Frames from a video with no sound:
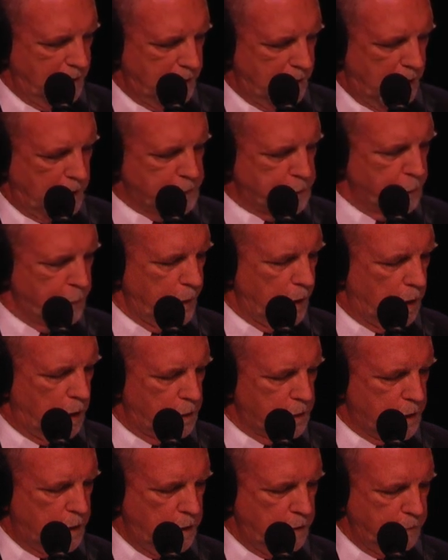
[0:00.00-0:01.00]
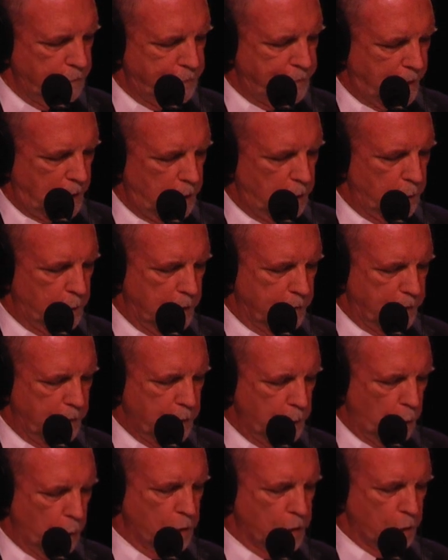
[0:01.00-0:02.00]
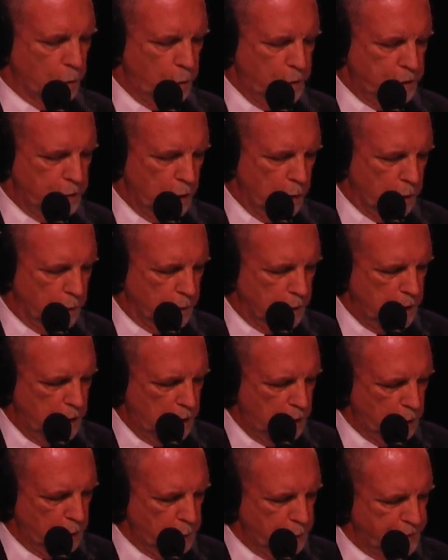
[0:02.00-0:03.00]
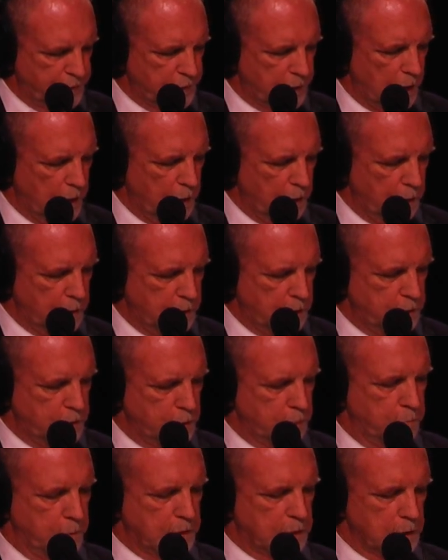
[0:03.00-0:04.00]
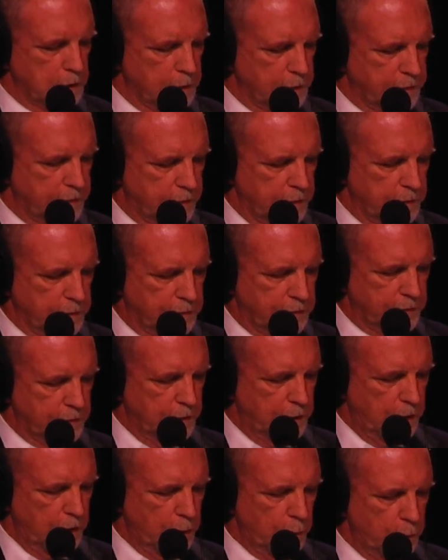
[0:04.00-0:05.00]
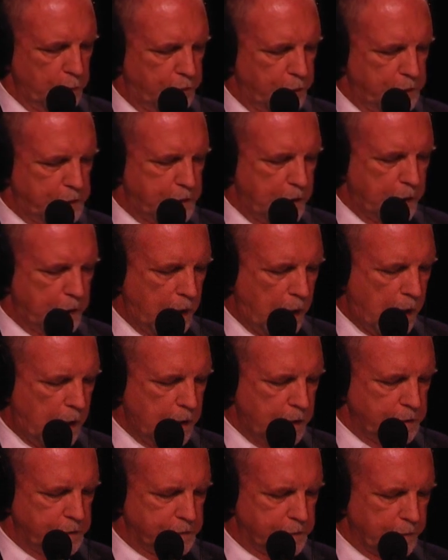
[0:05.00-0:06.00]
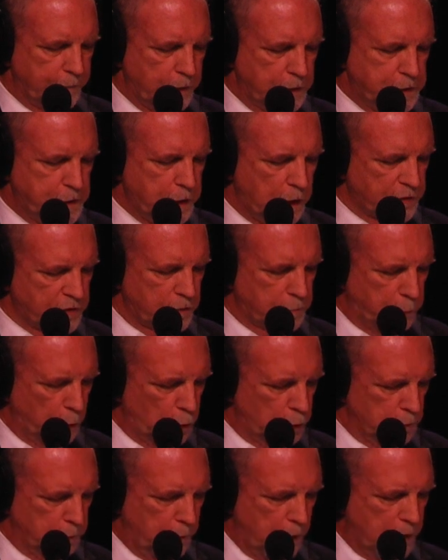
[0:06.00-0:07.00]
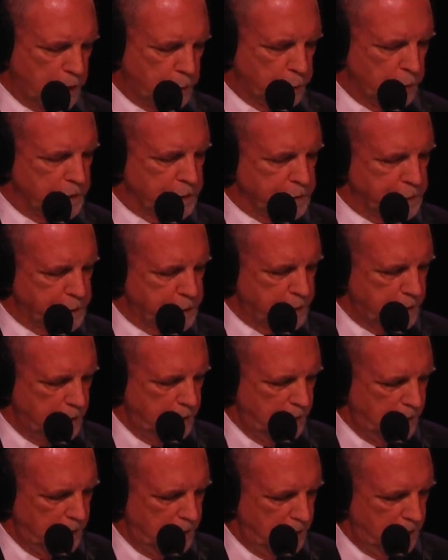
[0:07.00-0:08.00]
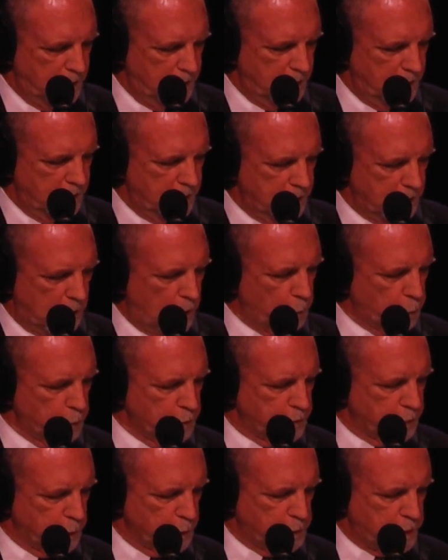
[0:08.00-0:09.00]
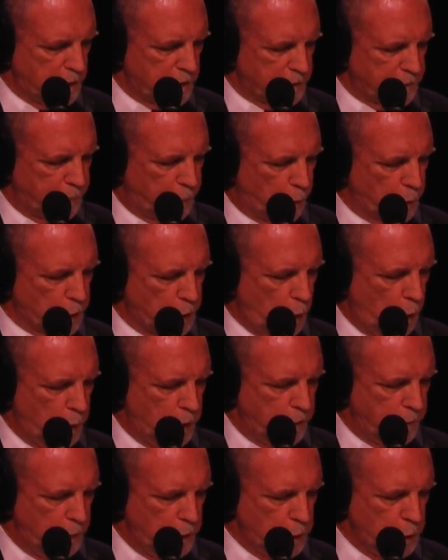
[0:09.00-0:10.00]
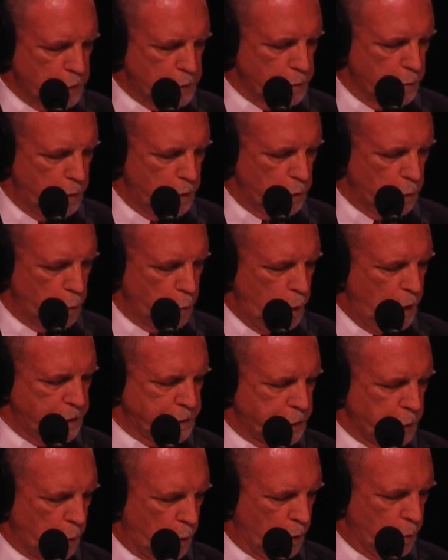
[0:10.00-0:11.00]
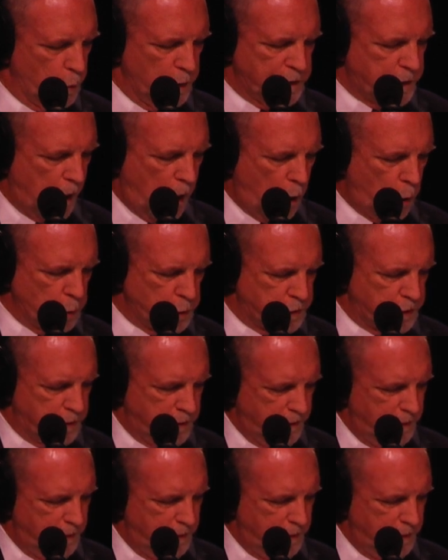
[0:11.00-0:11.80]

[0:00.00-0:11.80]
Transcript: And to the hulking fellow at the order window who stared into middle distance with the dead eyes of a Dust Bowl migrant, I would suggest foregoing the usual wit or without,